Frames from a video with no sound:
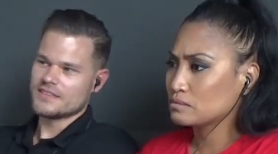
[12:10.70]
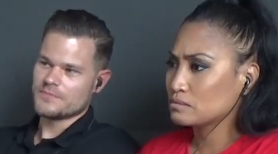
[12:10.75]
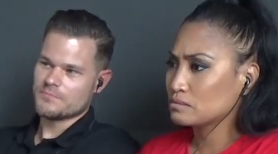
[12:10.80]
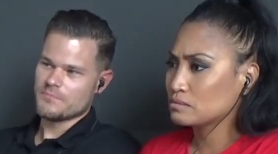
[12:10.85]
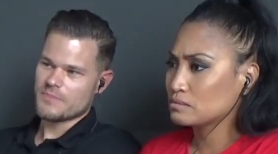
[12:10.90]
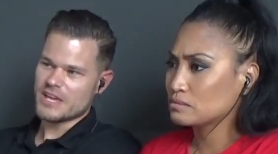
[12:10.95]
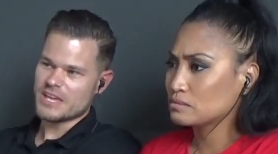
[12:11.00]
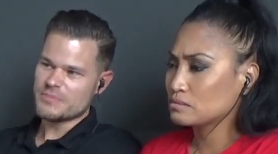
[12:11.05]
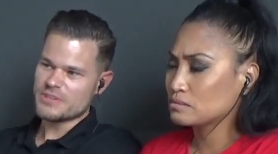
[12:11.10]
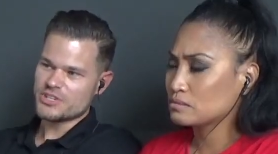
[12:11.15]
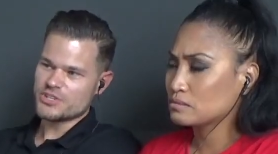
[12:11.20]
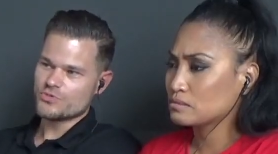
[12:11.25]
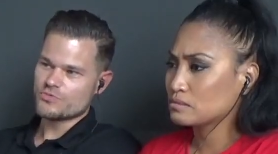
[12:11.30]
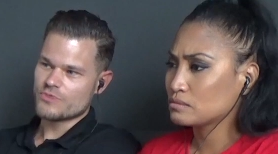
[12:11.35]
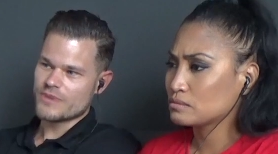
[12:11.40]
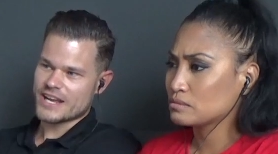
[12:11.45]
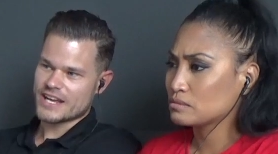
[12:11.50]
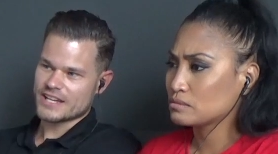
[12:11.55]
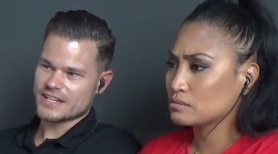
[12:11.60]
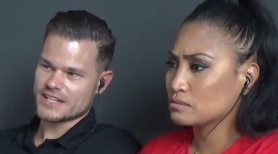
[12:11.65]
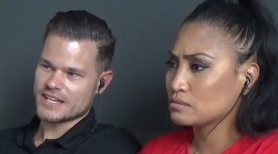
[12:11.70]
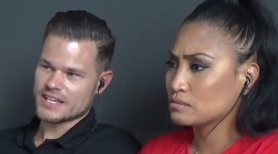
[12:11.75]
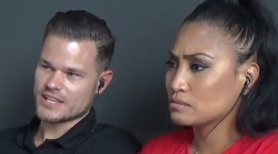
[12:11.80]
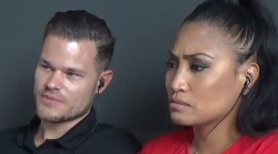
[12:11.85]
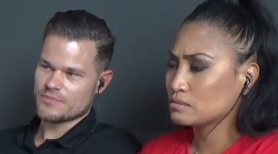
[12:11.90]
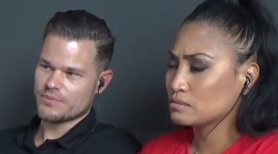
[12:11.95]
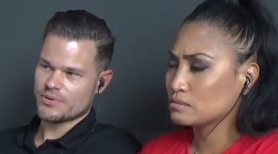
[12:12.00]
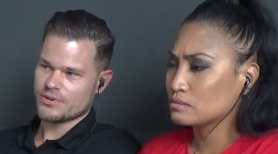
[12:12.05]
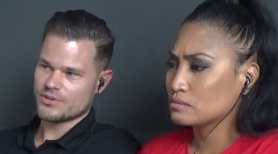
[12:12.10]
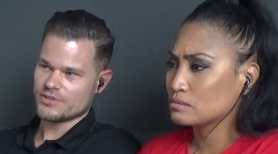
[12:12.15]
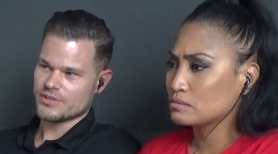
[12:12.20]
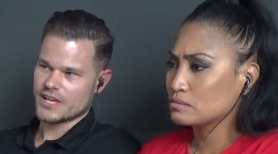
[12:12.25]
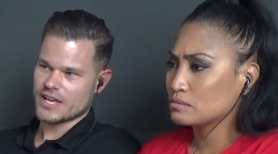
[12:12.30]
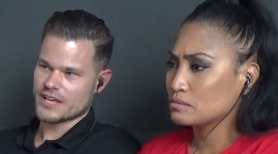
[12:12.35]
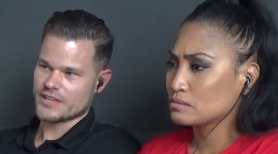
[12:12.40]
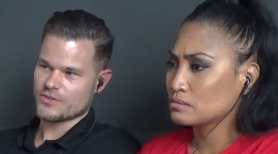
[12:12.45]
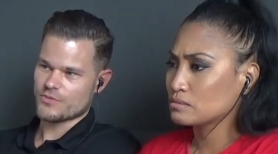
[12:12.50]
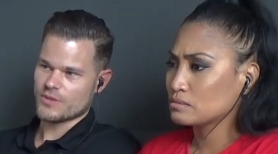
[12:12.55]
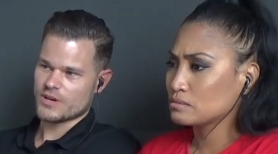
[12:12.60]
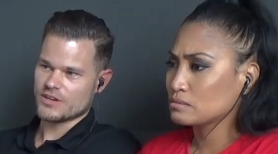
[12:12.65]
Speaker 1: Maybe you recognize Paula
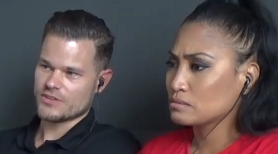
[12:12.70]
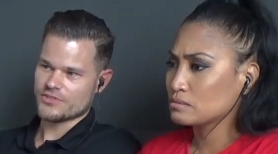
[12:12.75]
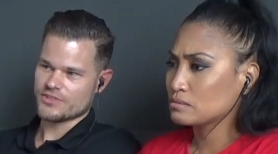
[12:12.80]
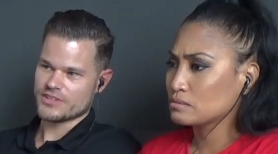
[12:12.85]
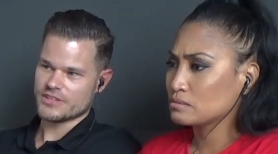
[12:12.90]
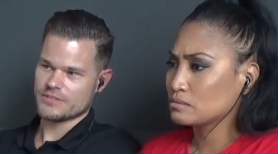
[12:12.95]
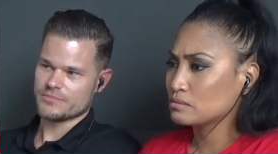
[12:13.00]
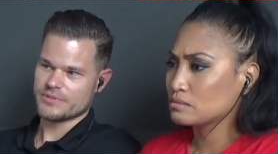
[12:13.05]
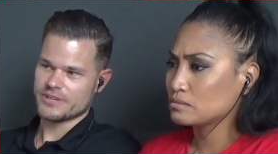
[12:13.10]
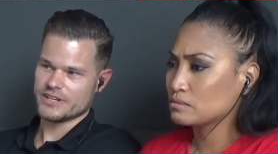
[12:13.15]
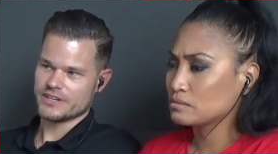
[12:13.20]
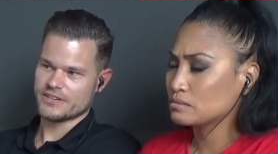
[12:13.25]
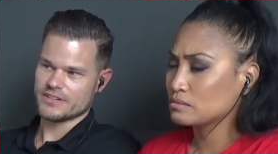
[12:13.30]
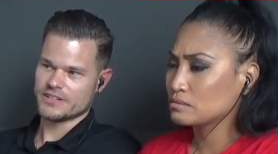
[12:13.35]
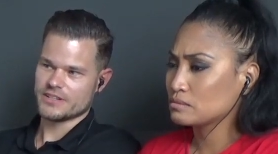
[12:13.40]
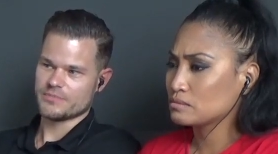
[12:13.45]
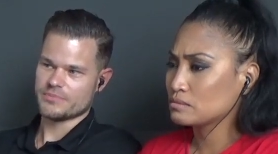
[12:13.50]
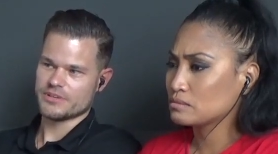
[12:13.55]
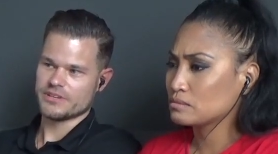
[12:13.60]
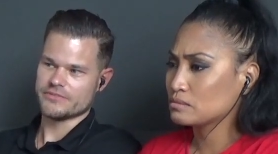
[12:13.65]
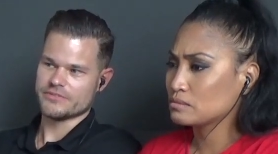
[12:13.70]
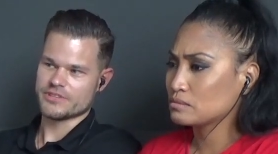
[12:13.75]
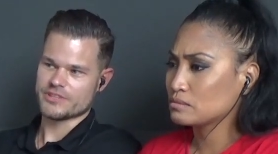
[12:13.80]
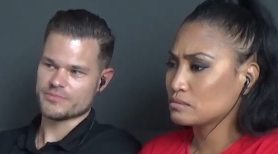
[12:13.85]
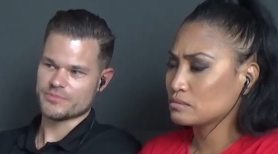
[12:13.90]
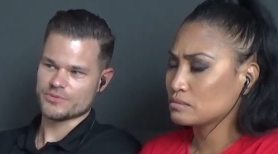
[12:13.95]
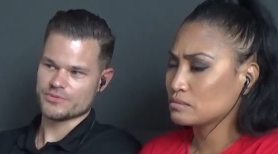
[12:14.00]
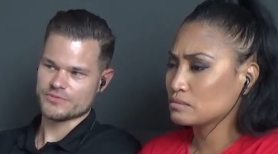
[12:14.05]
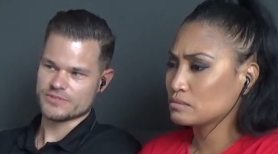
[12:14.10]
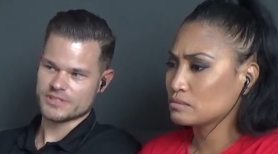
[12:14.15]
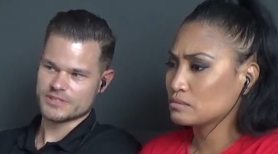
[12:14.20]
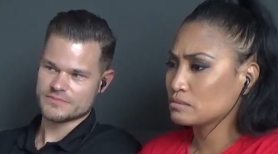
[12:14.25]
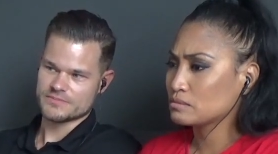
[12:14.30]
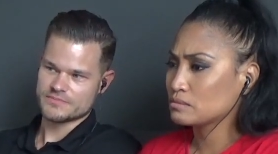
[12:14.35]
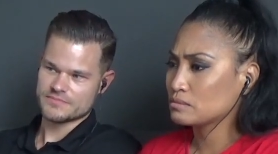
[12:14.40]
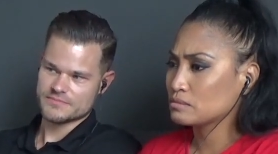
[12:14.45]
as well. She appeared in a previous movie.